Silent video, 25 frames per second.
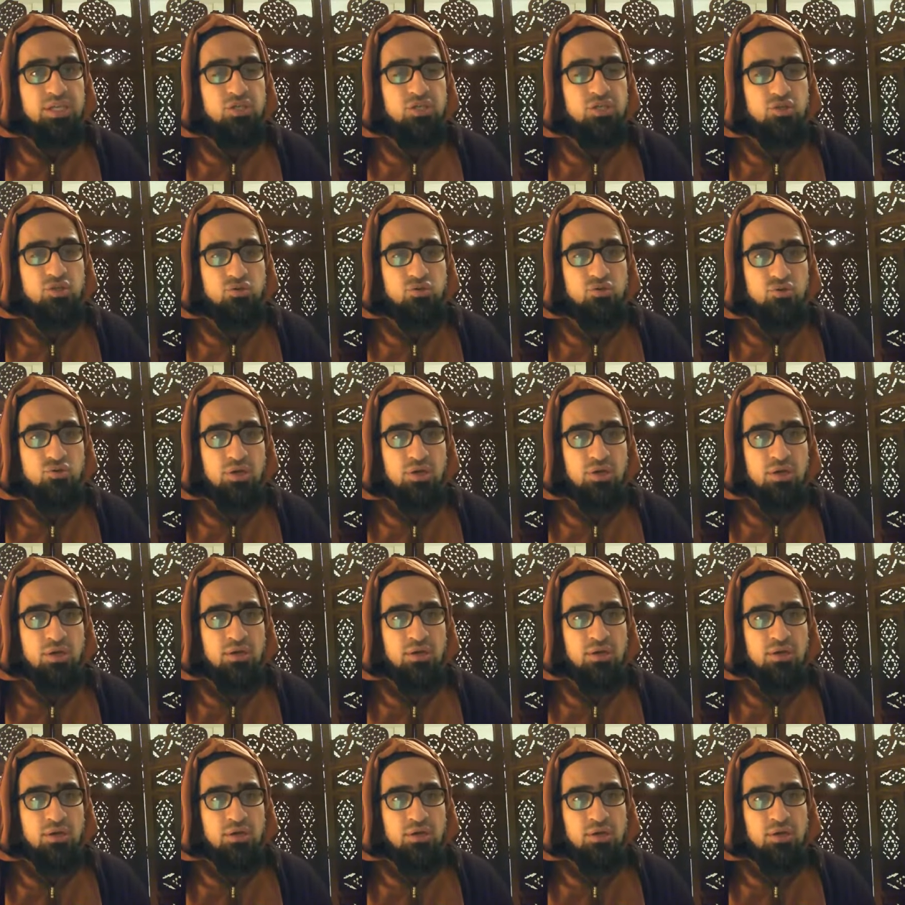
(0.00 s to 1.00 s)
So we
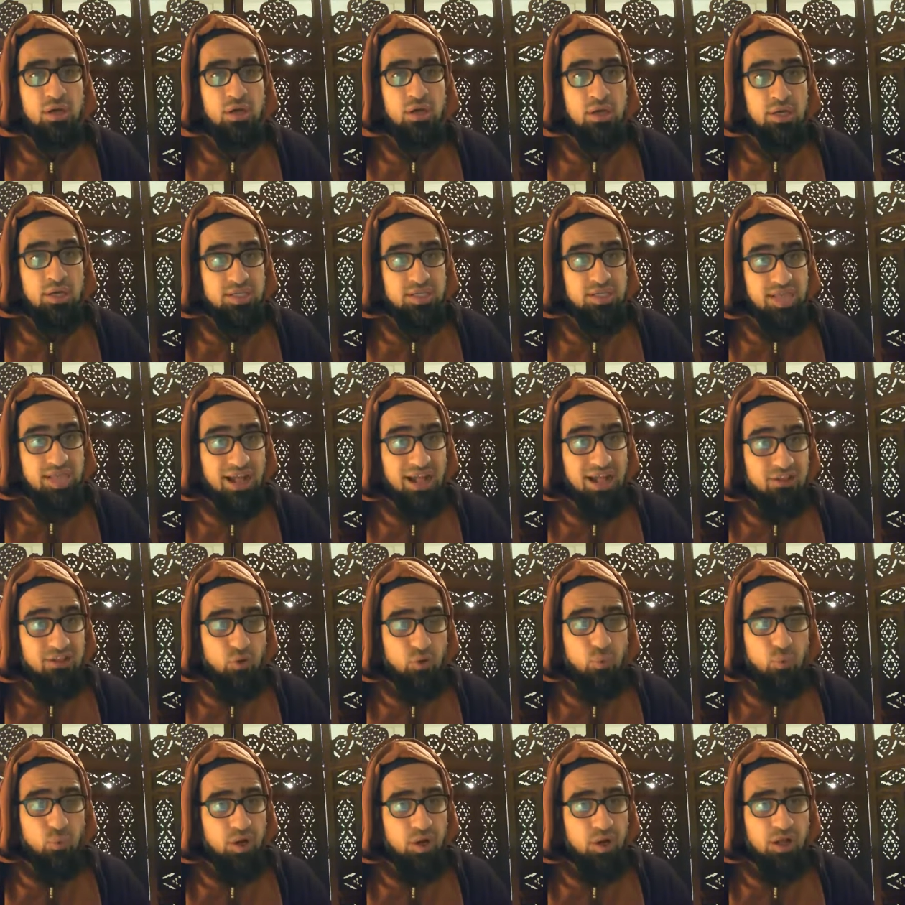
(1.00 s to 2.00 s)
need to
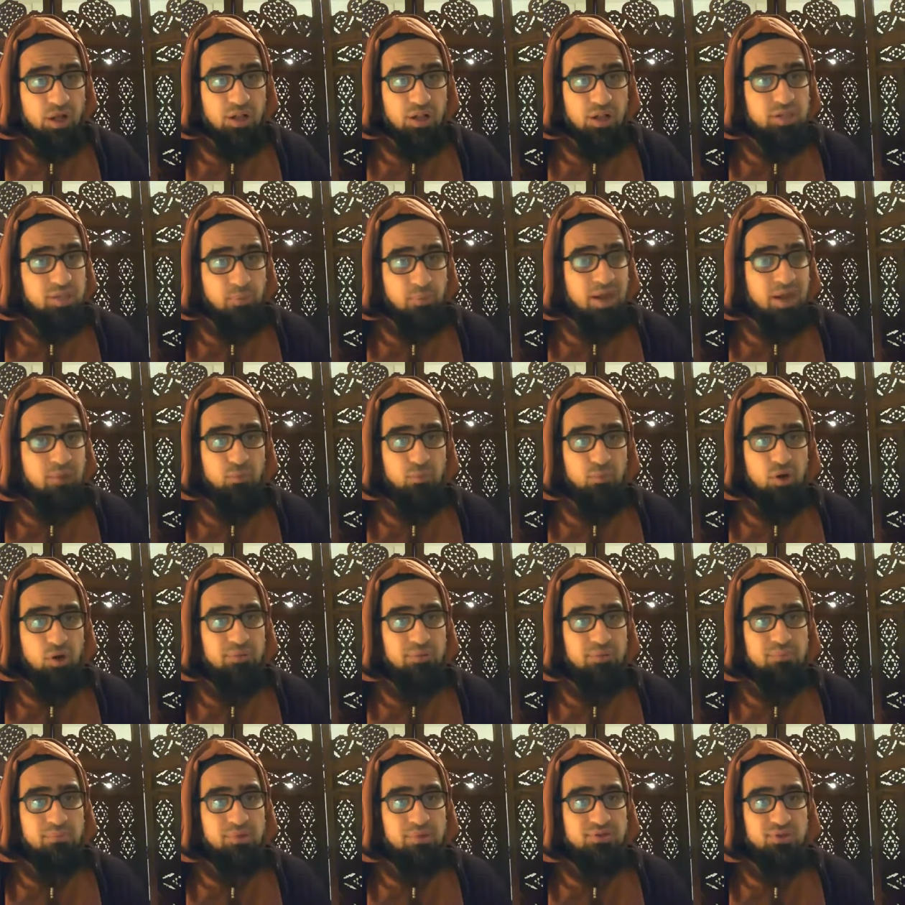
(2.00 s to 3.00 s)
tell the
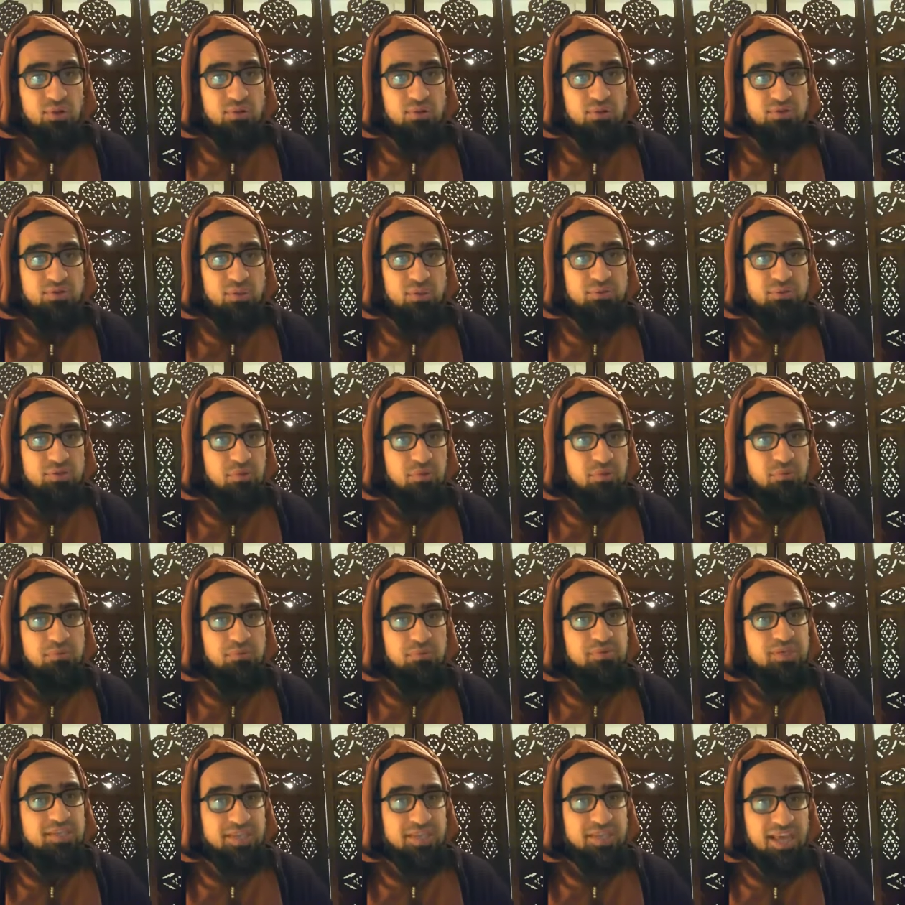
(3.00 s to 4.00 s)
world about Muhammad
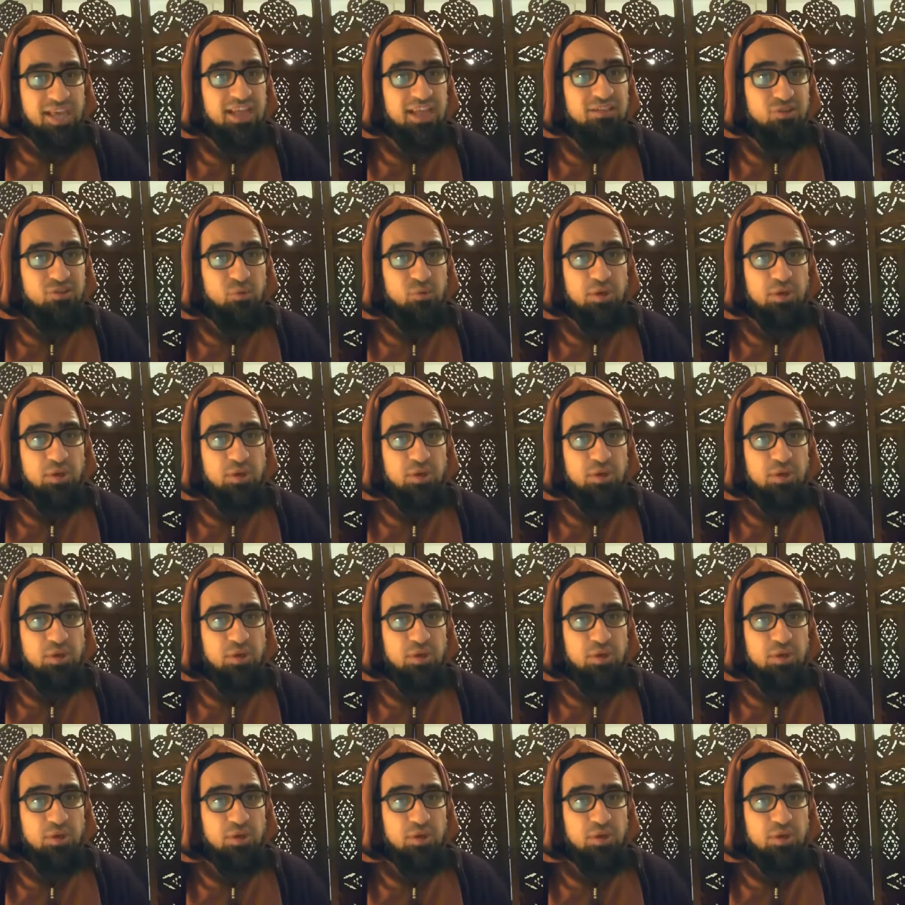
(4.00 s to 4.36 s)
sallallahu alaihi wasallam.